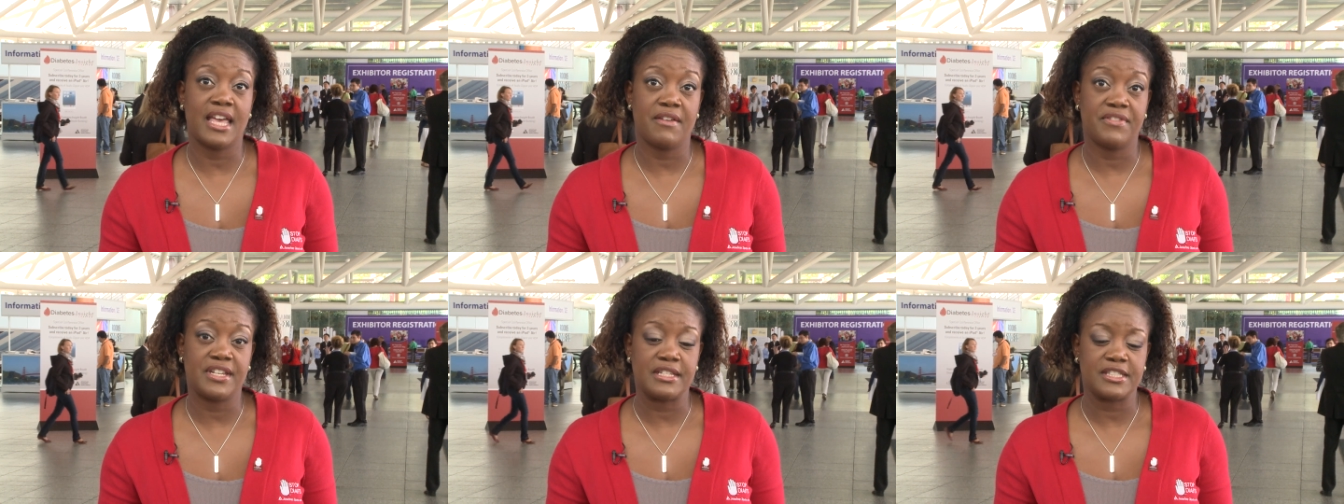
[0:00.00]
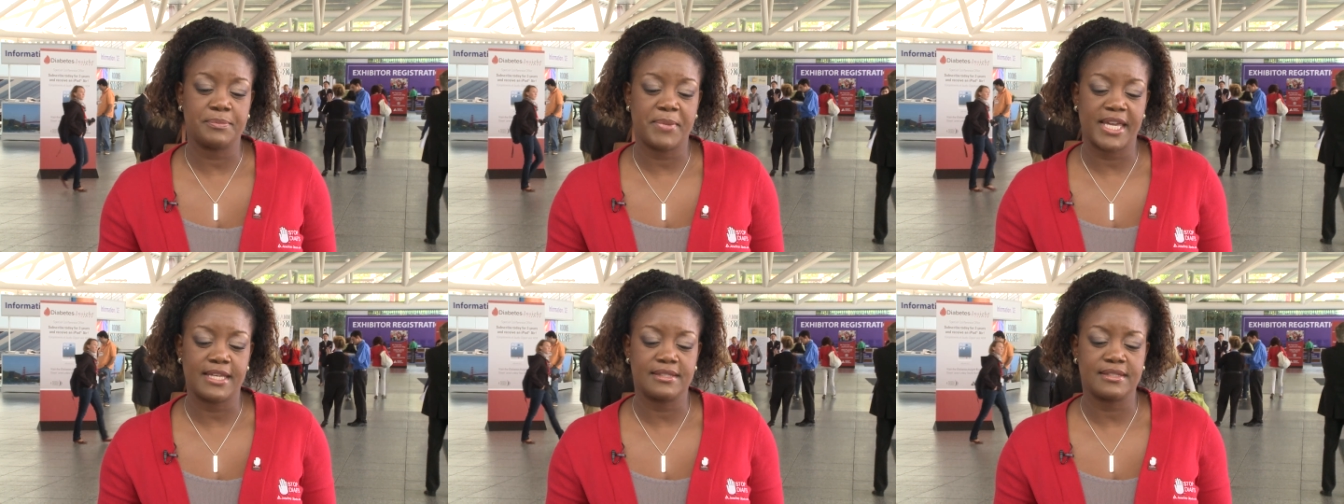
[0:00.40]

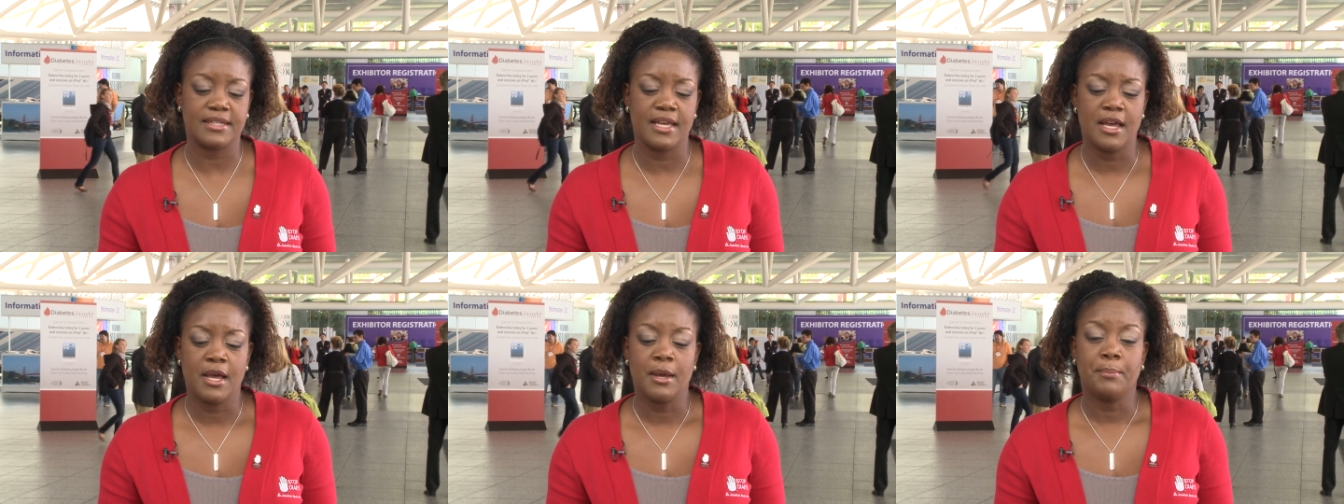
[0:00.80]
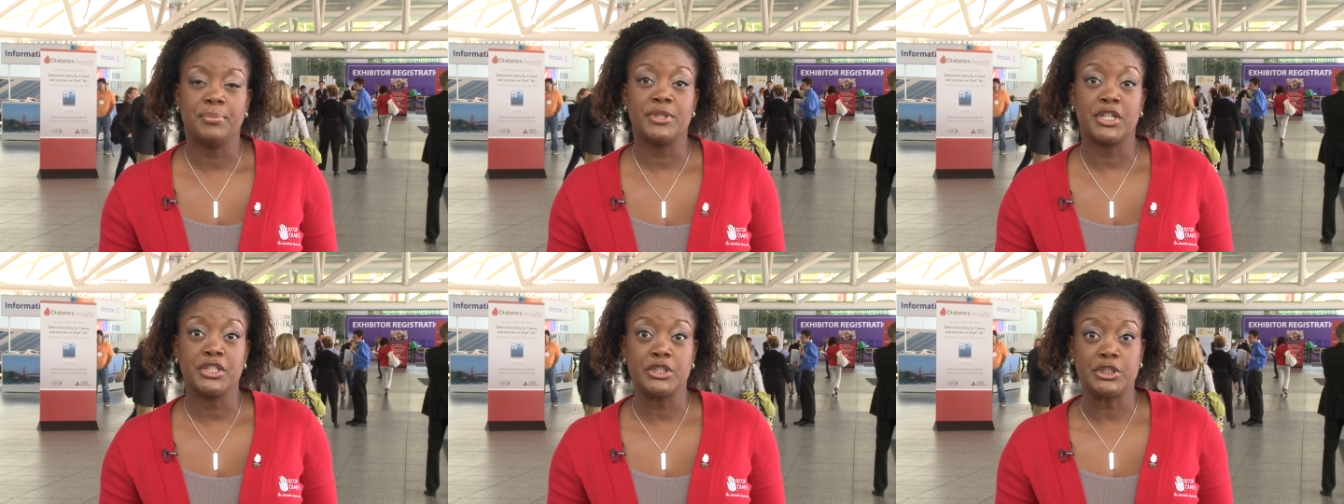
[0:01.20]
evidence-based,
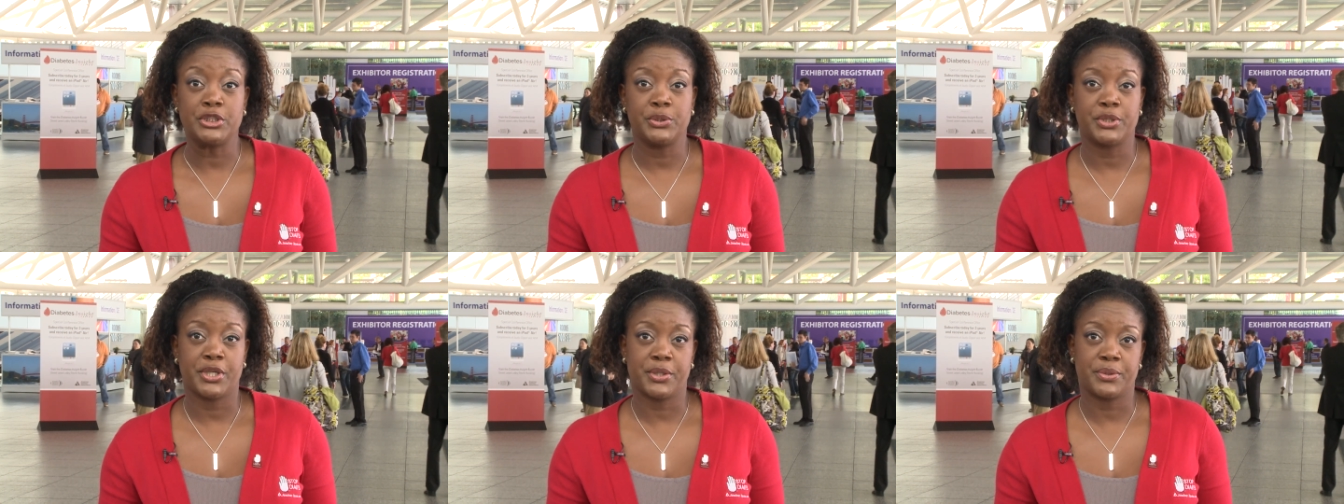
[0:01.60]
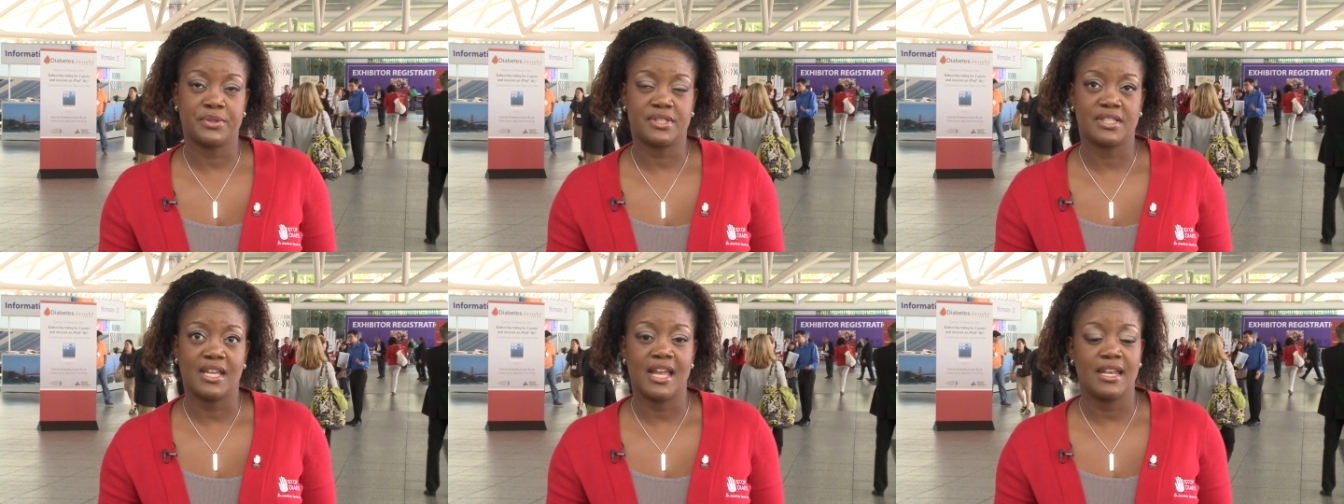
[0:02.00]
blood glucose